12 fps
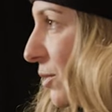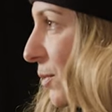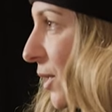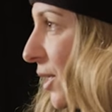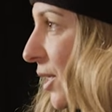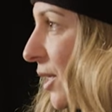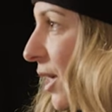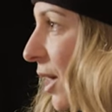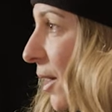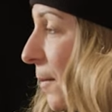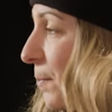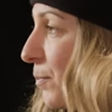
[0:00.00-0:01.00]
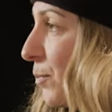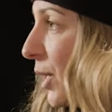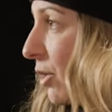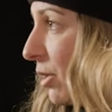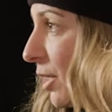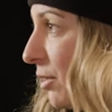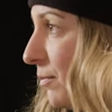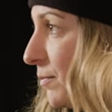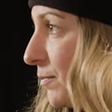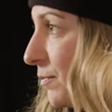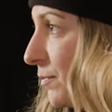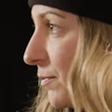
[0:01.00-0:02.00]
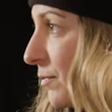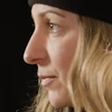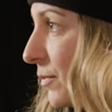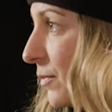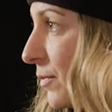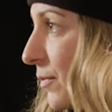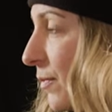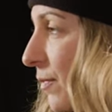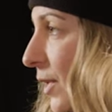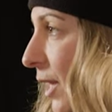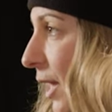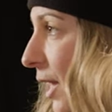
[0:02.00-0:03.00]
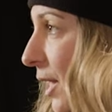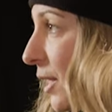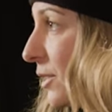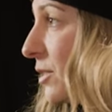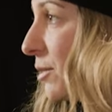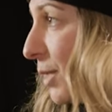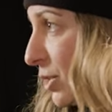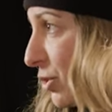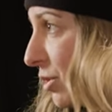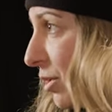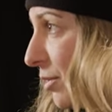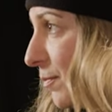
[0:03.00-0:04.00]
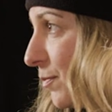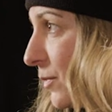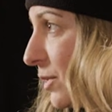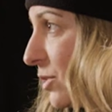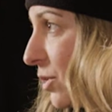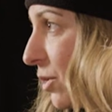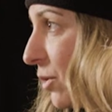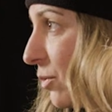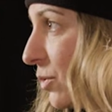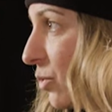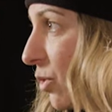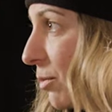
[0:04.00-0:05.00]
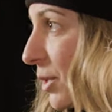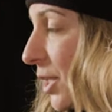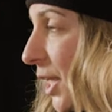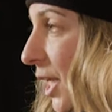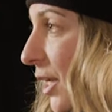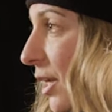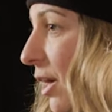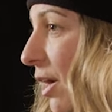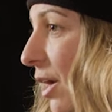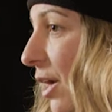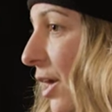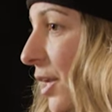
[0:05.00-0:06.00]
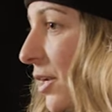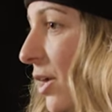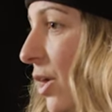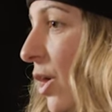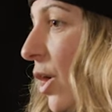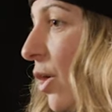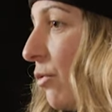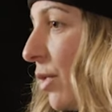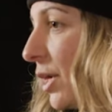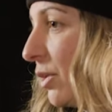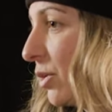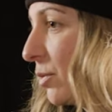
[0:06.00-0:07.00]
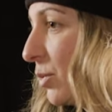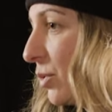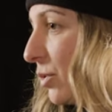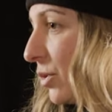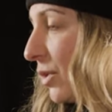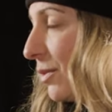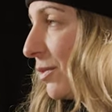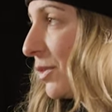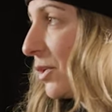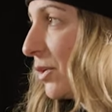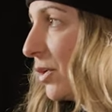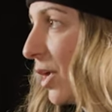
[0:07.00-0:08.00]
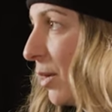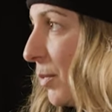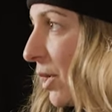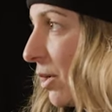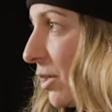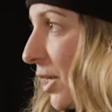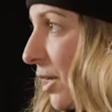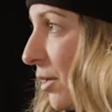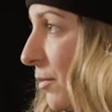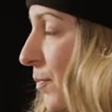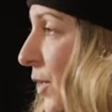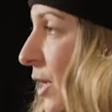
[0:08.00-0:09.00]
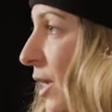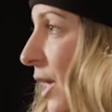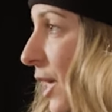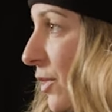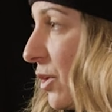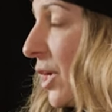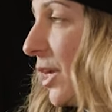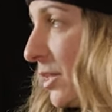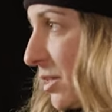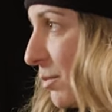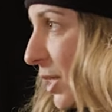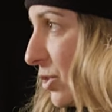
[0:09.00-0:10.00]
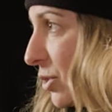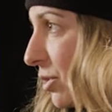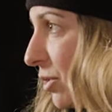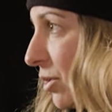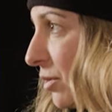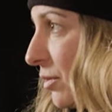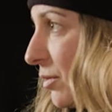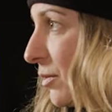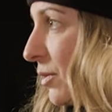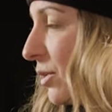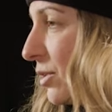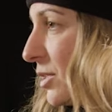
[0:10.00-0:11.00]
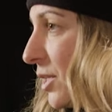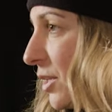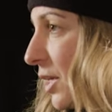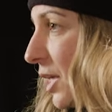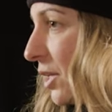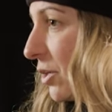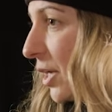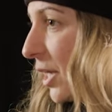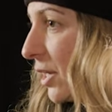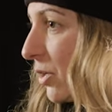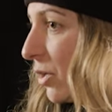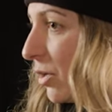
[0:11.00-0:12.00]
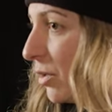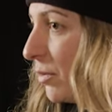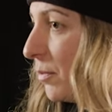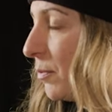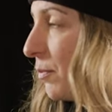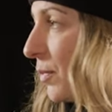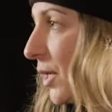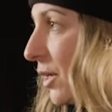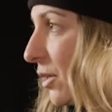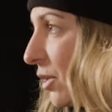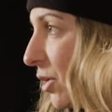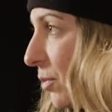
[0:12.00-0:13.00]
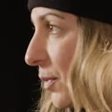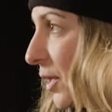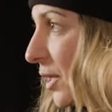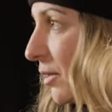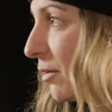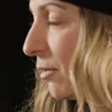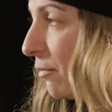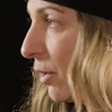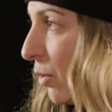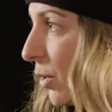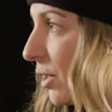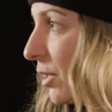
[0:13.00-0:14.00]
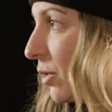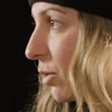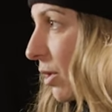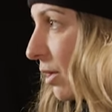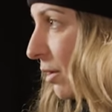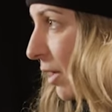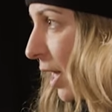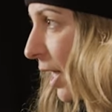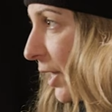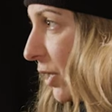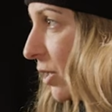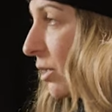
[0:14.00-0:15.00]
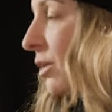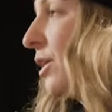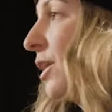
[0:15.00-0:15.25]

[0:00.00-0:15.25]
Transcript: to be parallel and symmetrical. So normally on a regular boot, they're not parallel and they're asymmetrical. You'll see the inner ankle being a little bit forward or higher